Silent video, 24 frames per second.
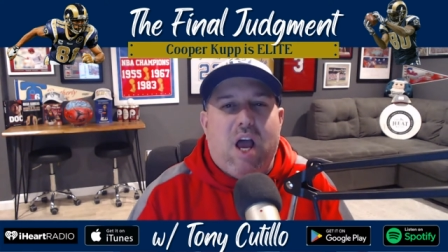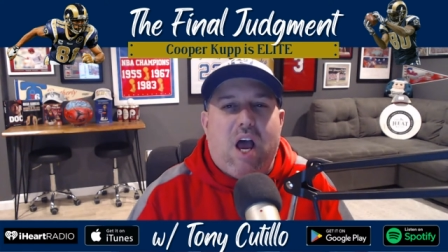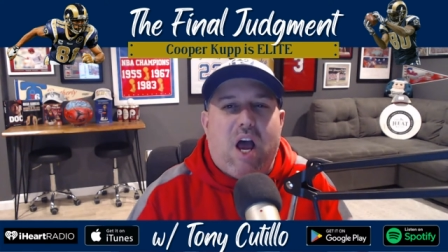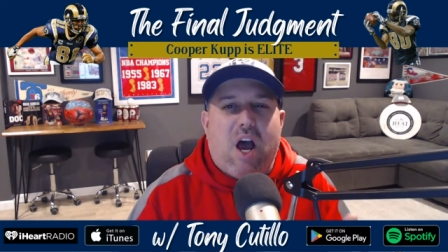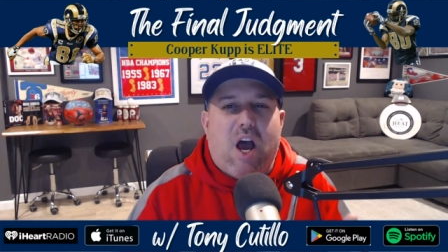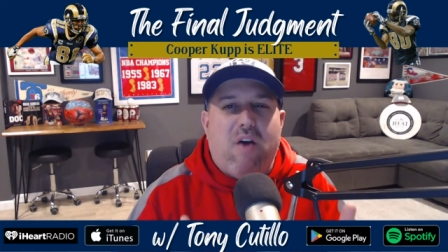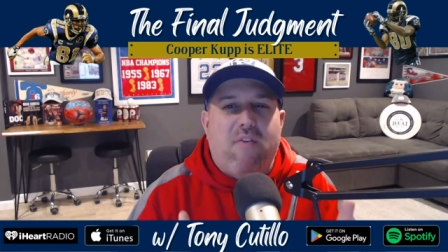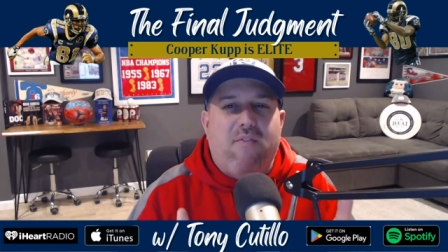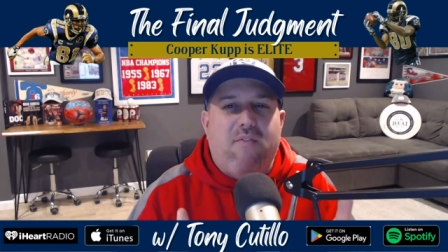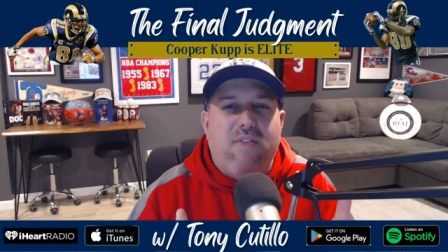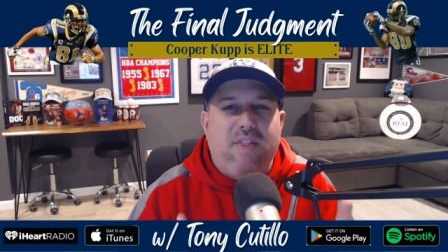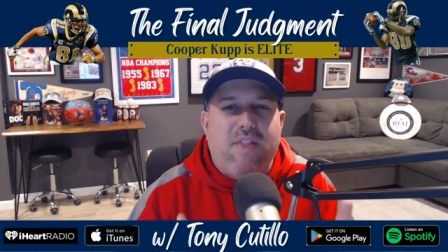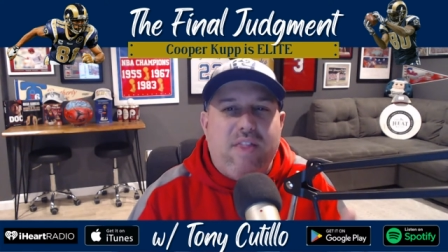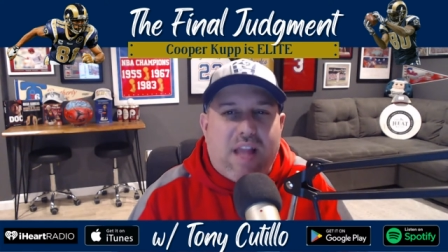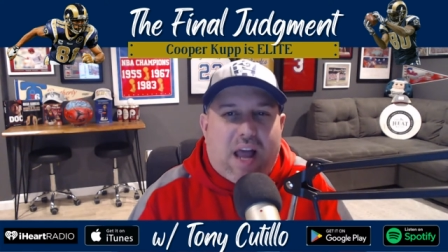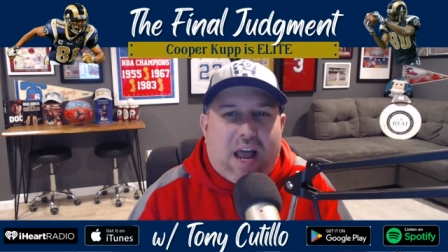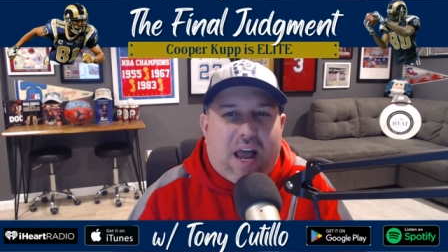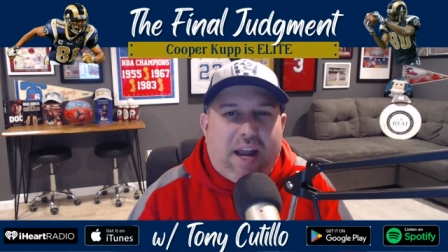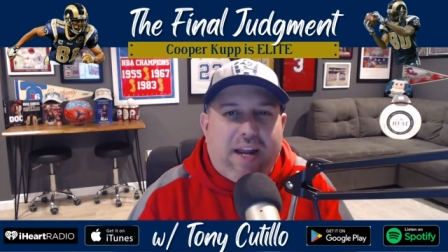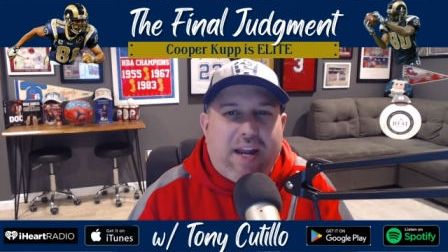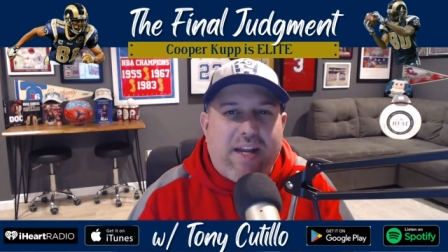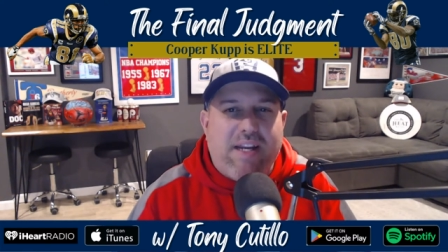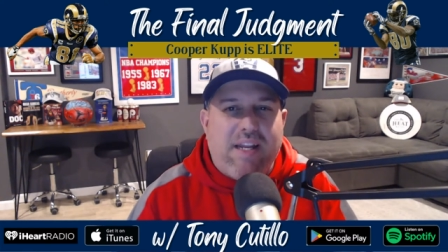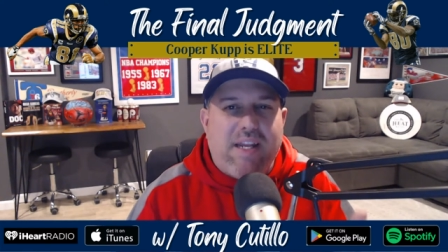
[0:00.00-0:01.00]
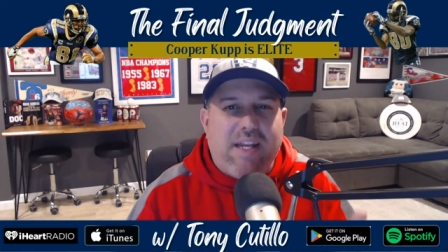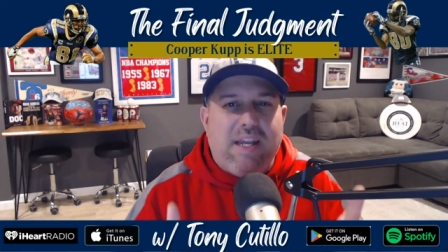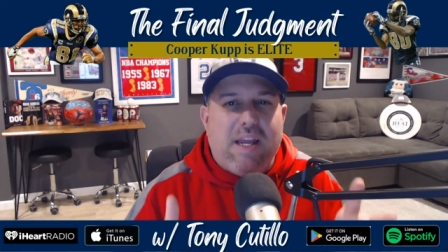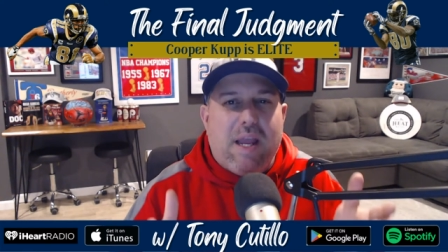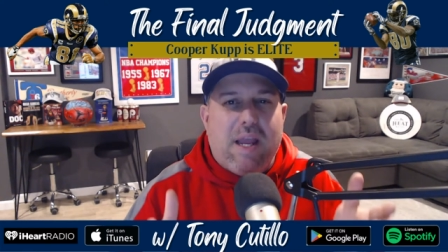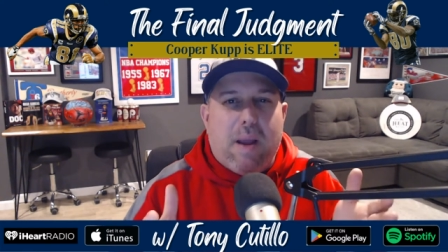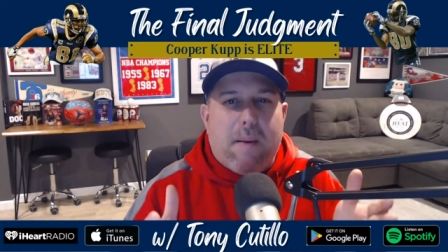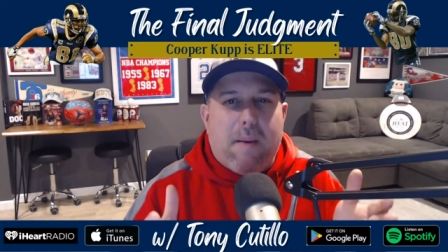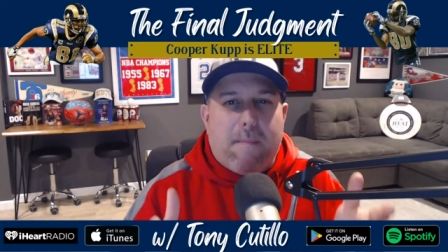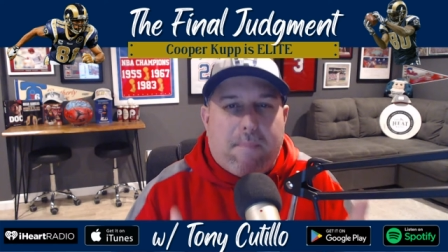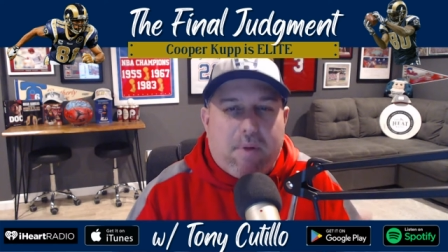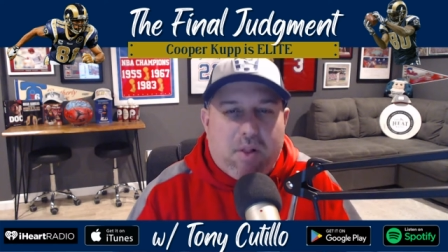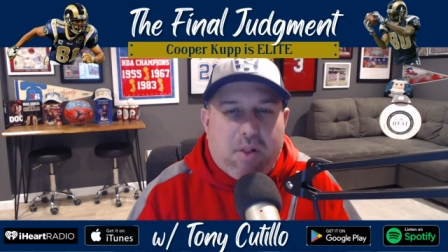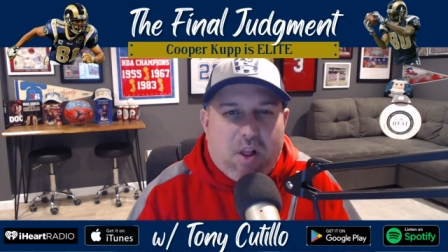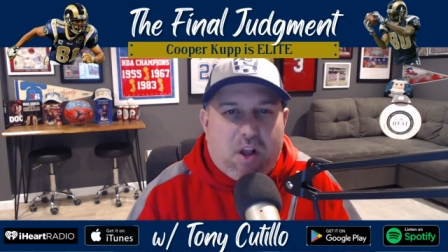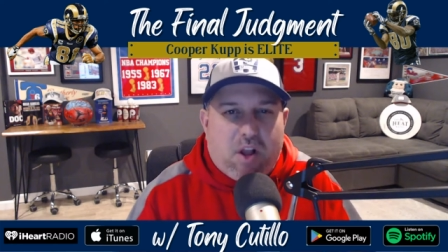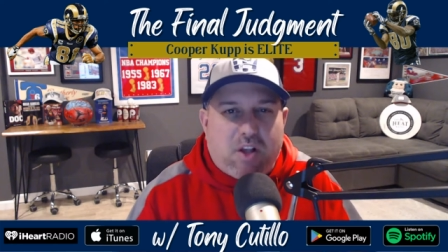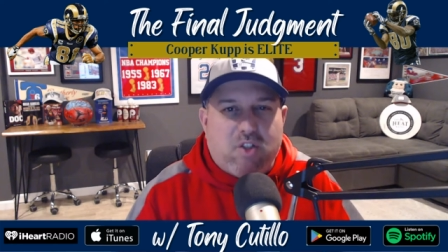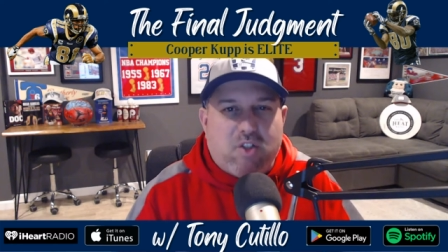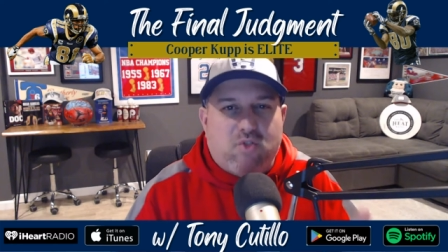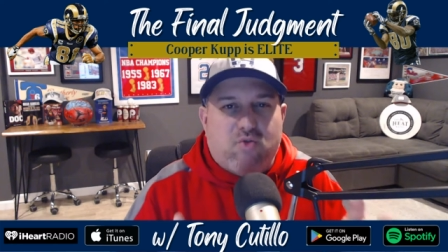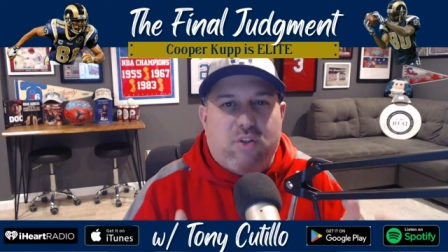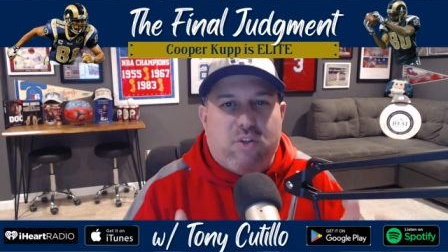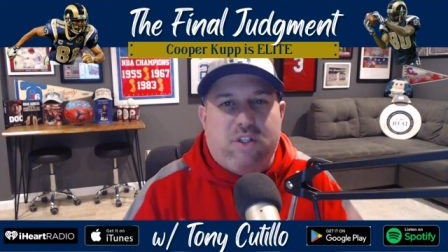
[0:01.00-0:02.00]
of 90
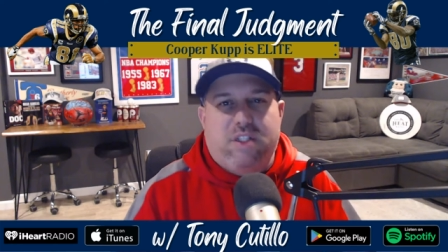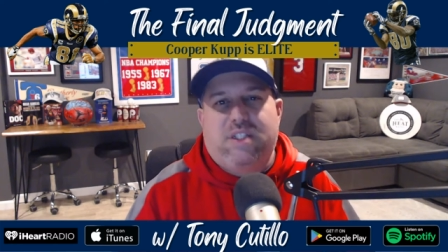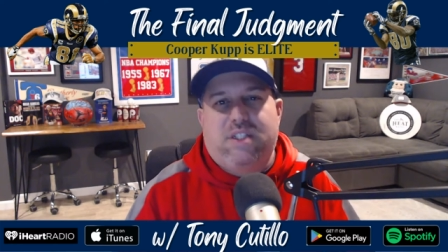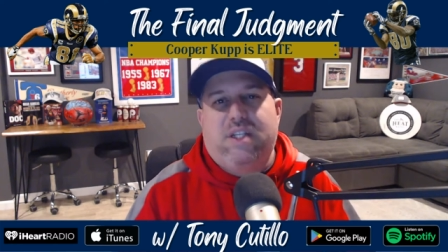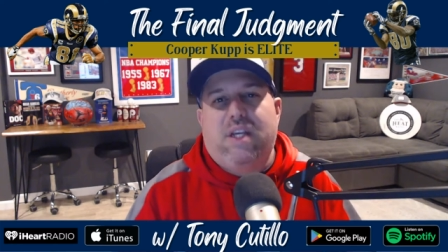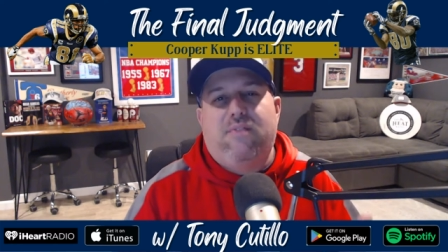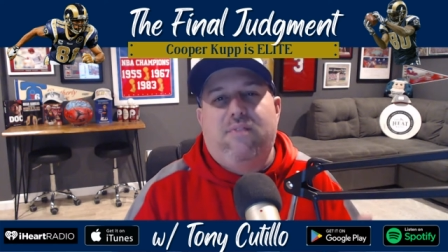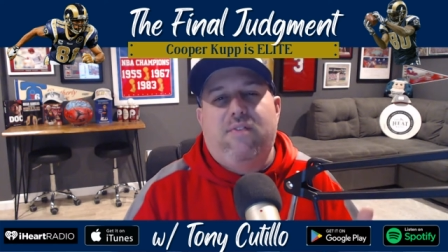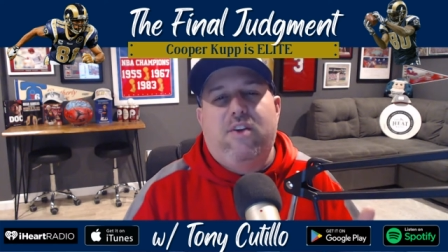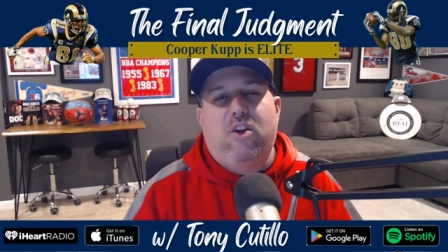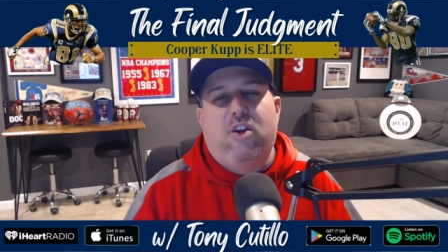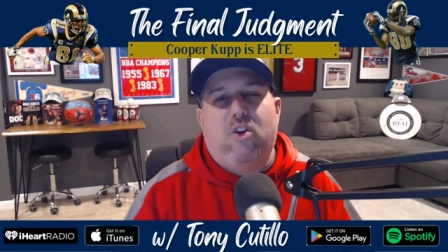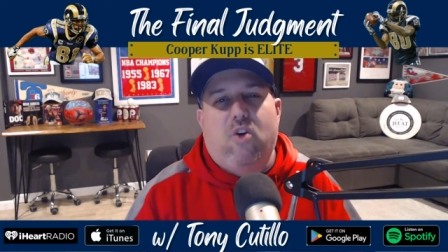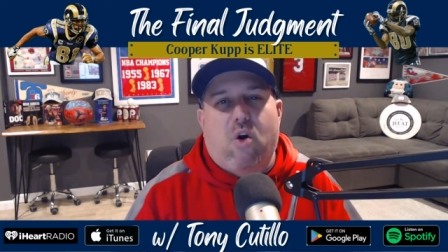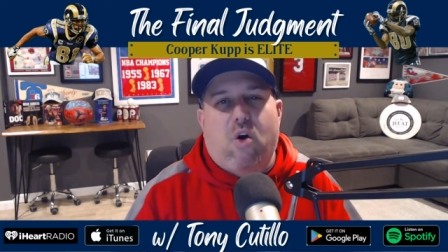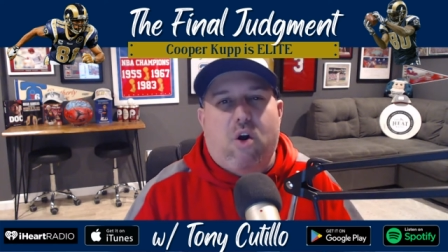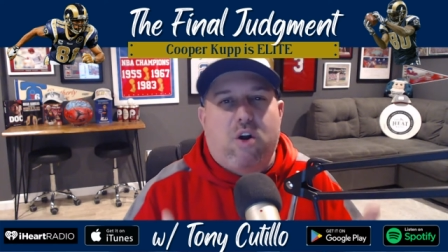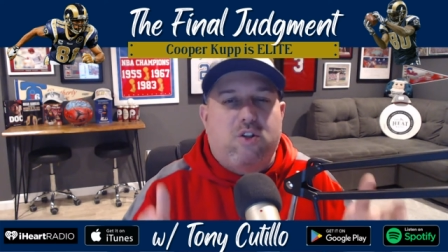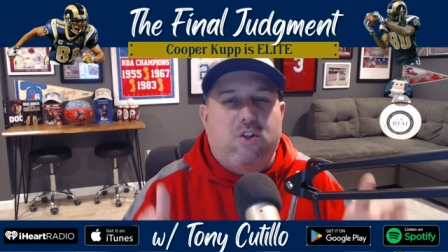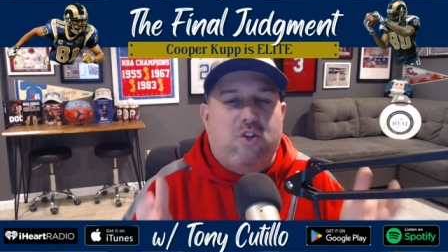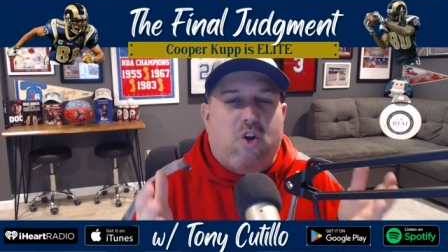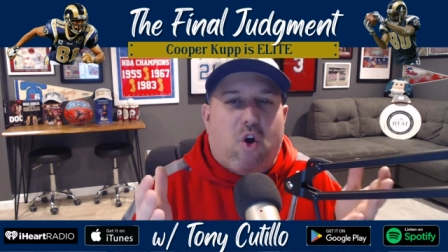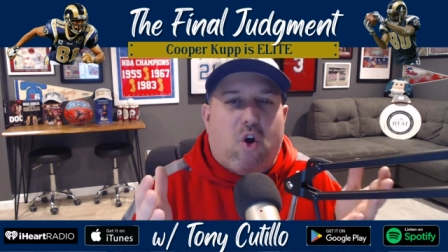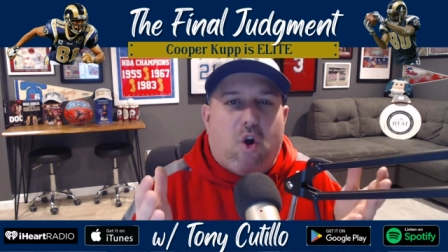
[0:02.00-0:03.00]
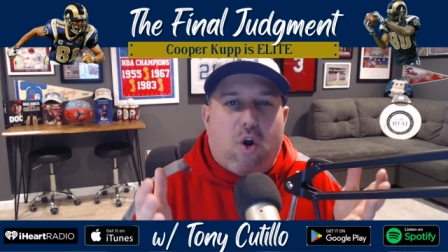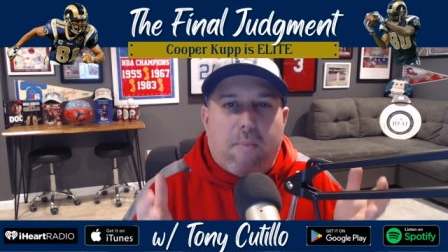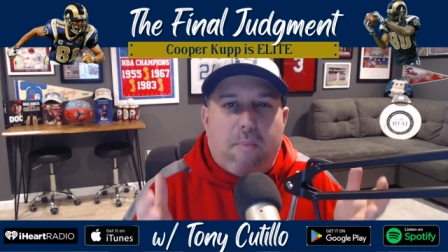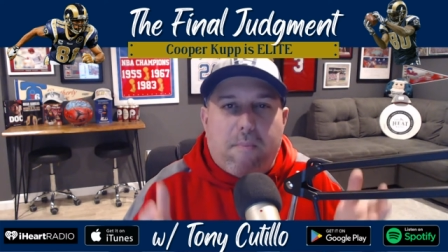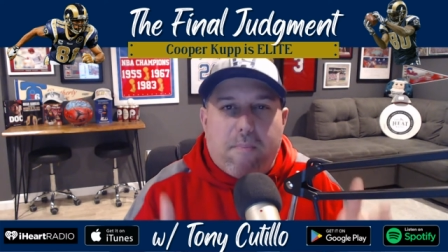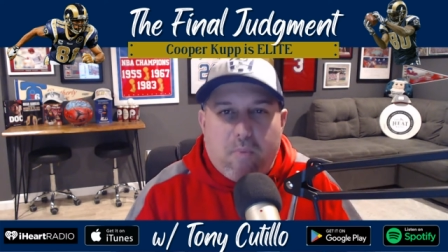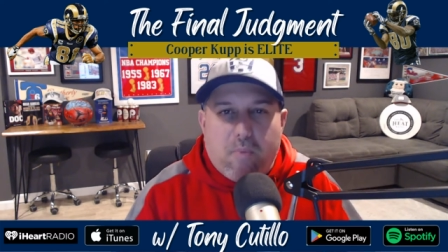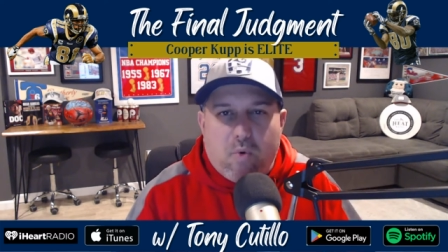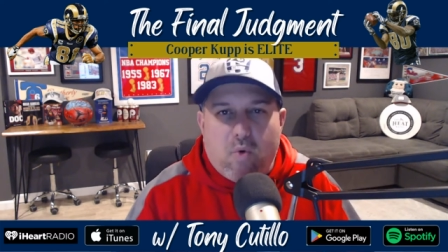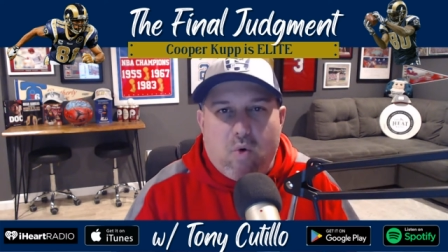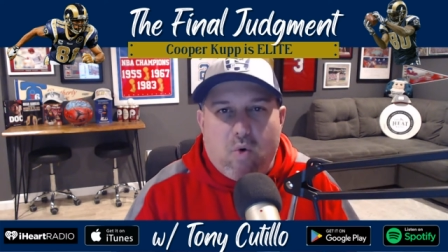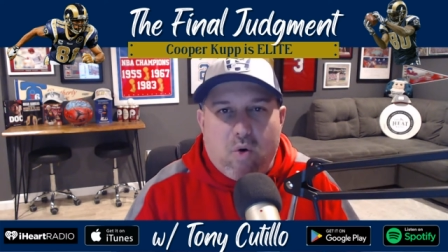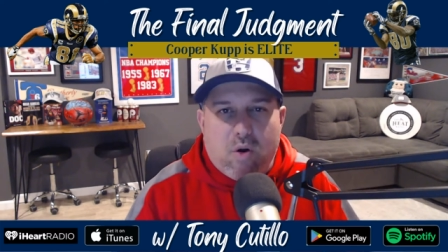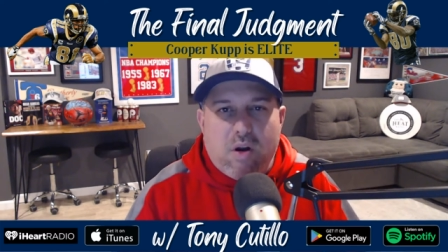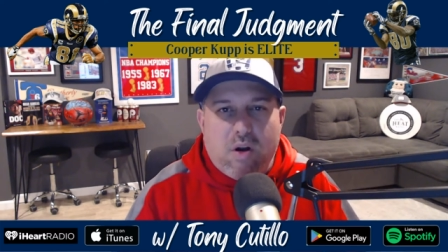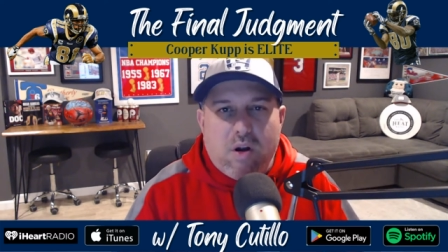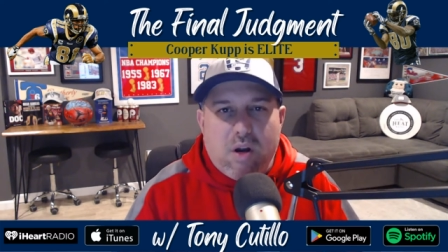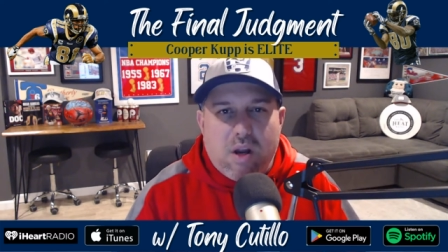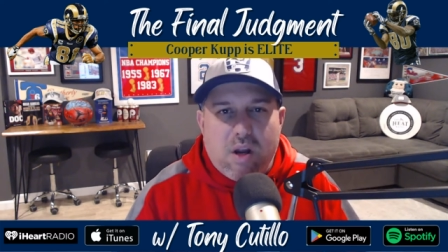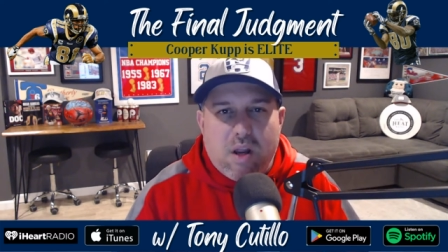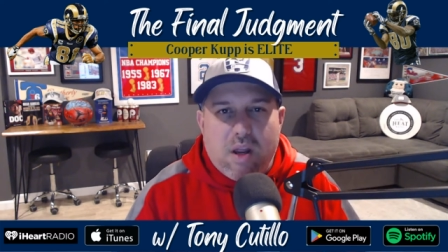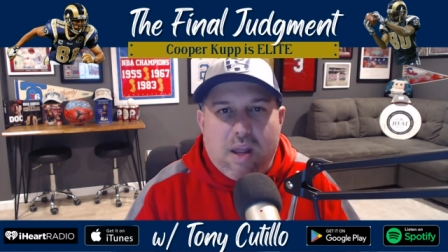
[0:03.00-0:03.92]
plus receiving yards or more.